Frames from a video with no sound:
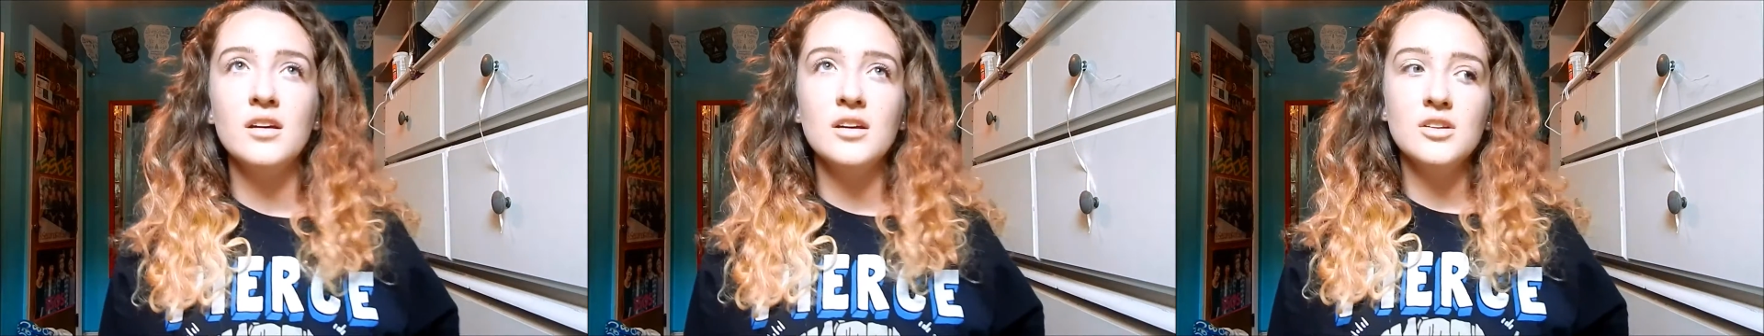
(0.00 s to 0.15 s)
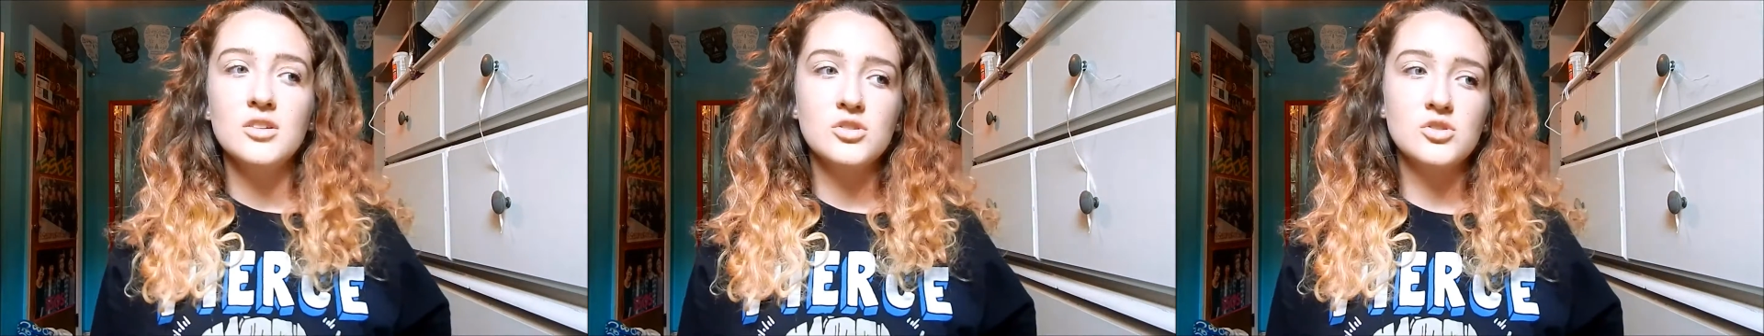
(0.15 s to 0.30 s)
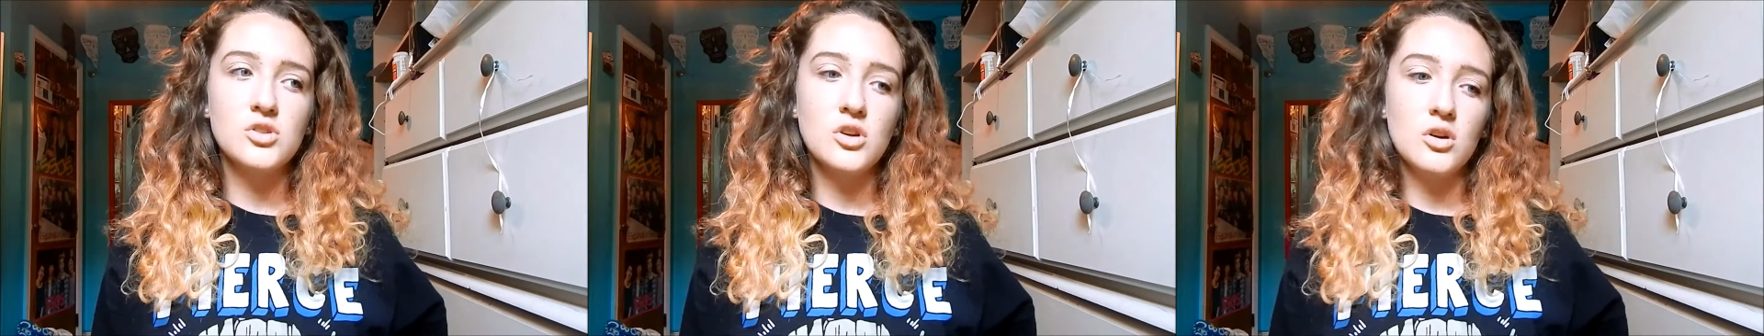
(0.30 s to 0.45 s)

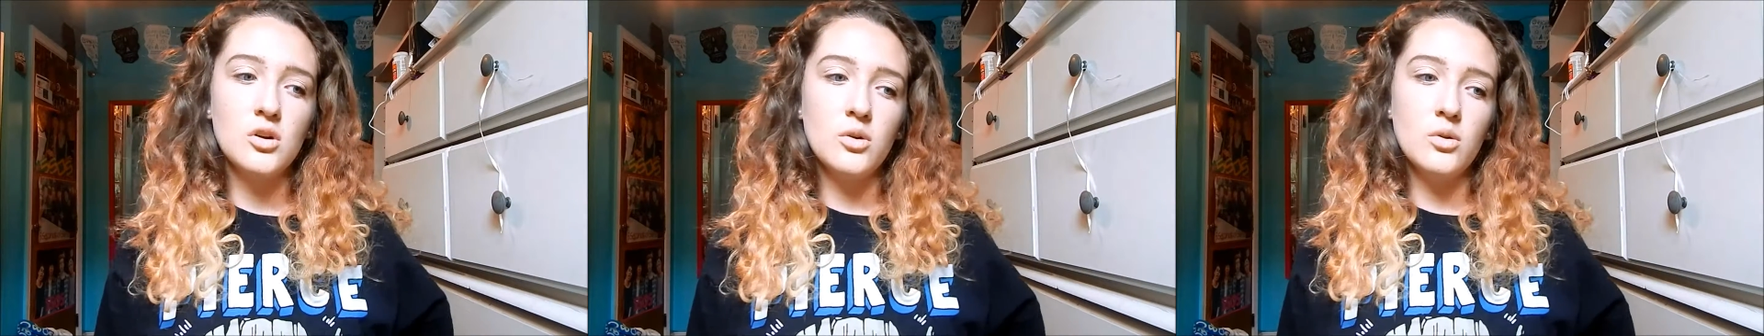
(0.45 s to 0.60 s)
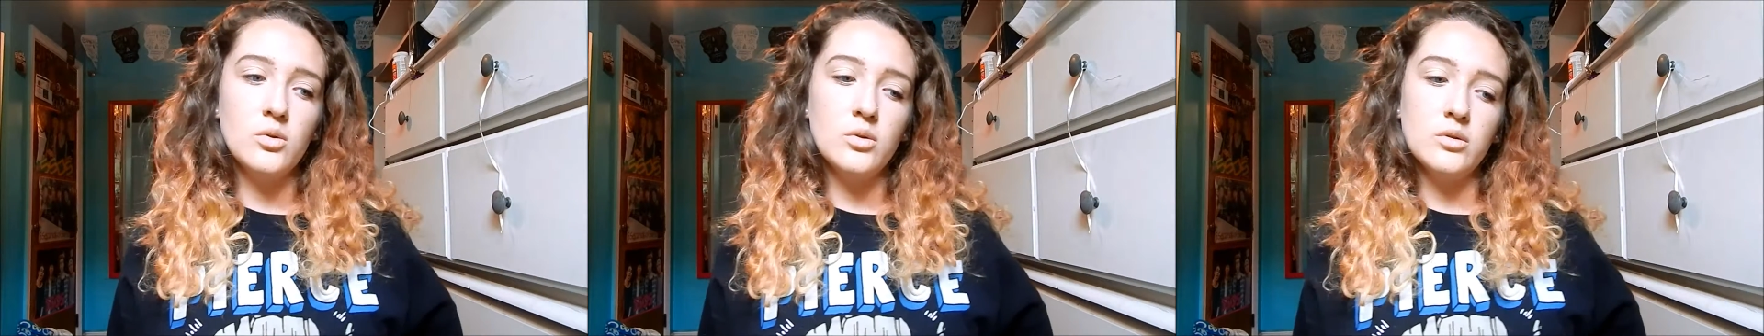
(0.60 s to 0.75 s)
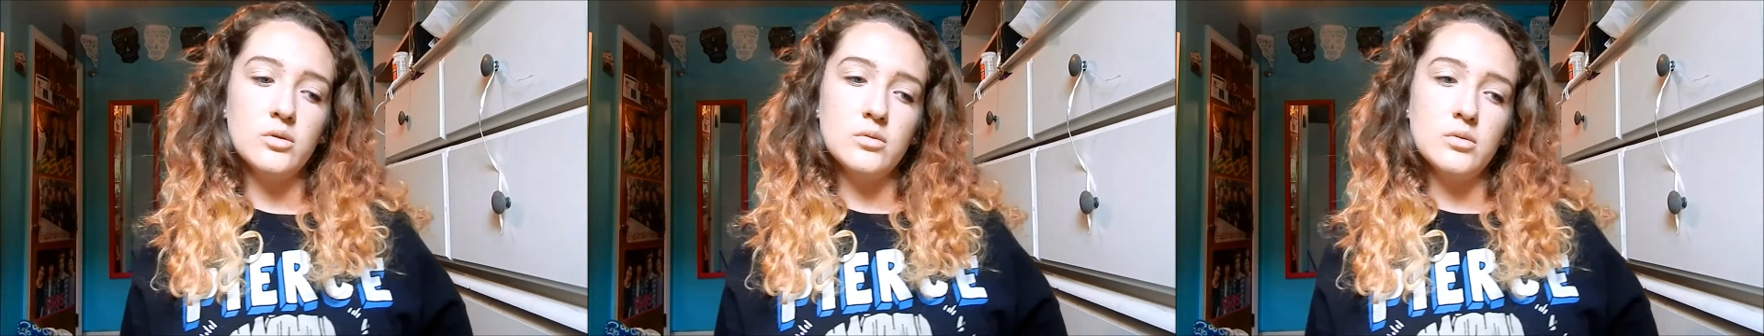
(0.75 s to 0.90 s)
So
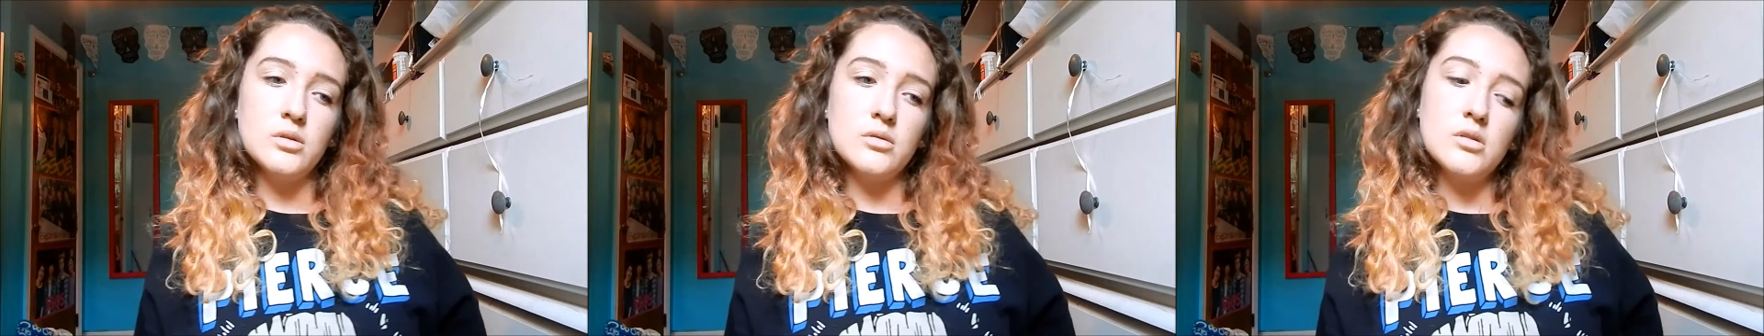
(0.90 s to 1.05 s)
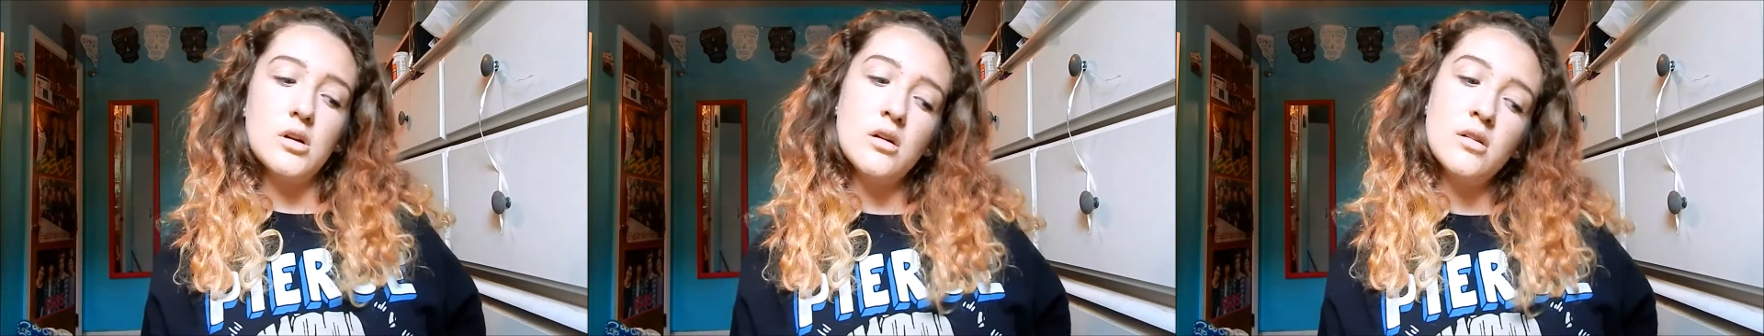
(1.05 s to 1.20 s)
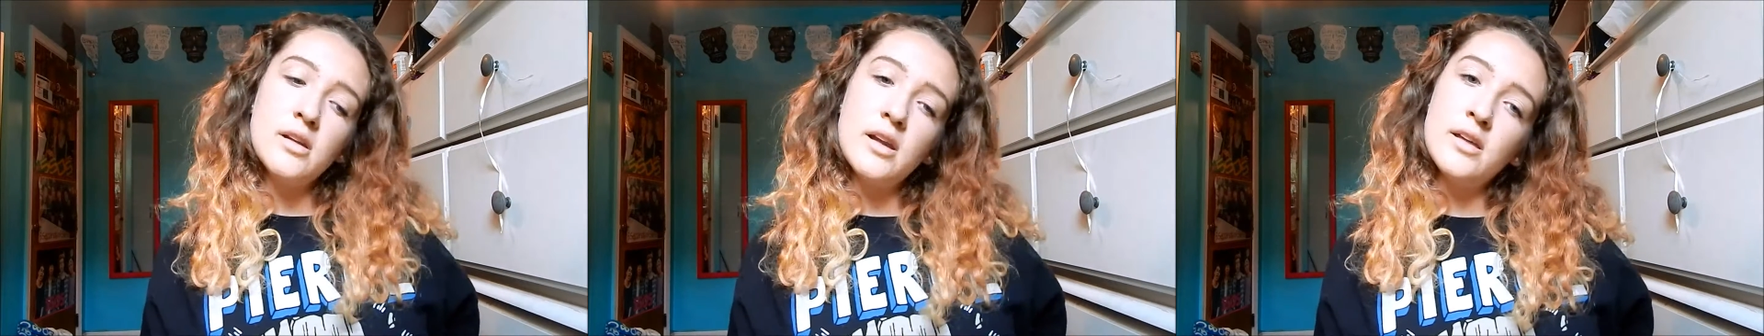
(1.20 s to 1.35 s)
we were
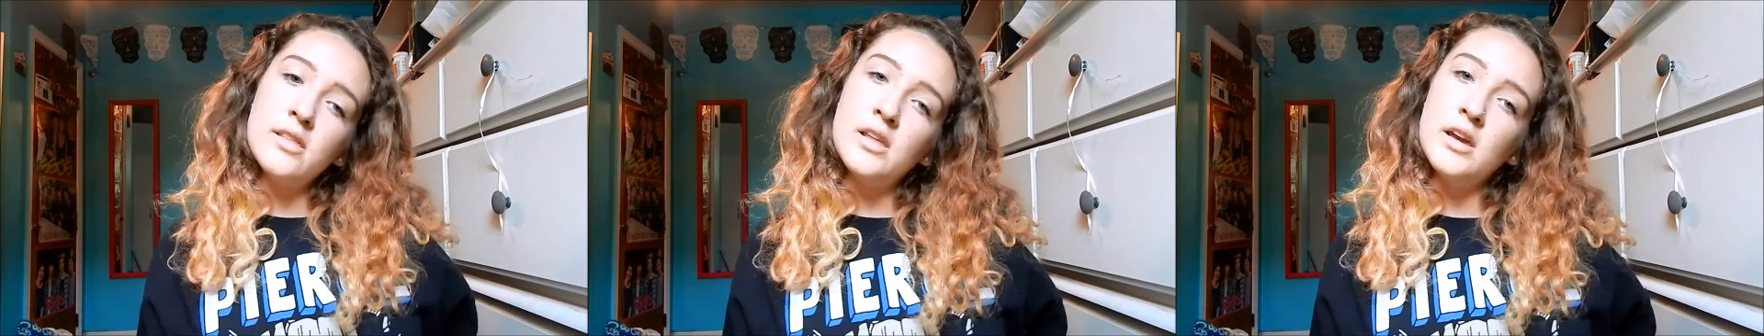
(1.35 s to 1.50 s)
going down